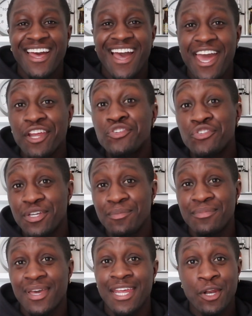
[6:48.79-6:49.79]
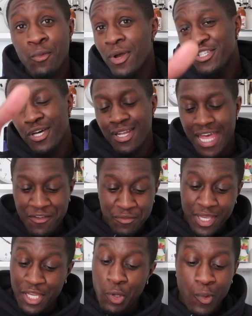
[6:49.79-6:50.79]
I had a dream, and I don't want y'all to laugh at
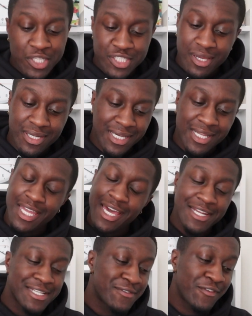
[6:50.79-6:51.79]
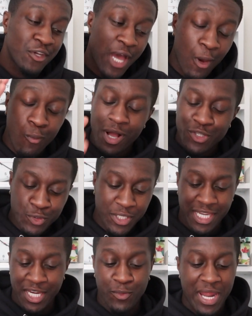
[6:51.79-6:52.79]
me. I don't want y'all to click out of this video. I want you to
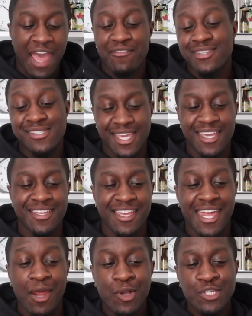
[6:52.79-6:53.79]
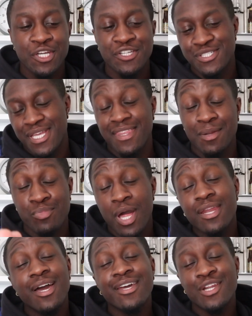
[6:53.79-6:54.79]
hear what I have to say. And I want you to understand that I'm
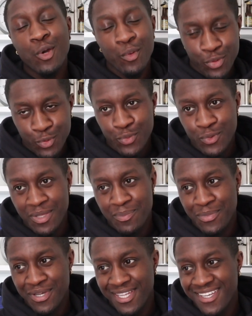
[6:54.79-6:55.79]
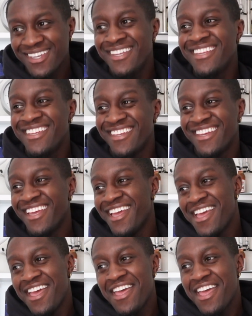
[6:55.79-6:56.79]
probably not gonna go through with it, but
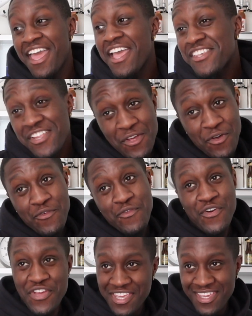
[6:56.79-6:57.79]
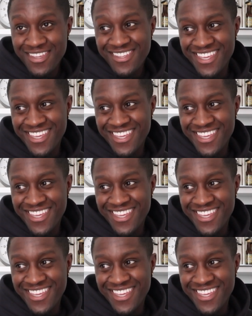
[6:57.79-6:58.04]
it's a little funny.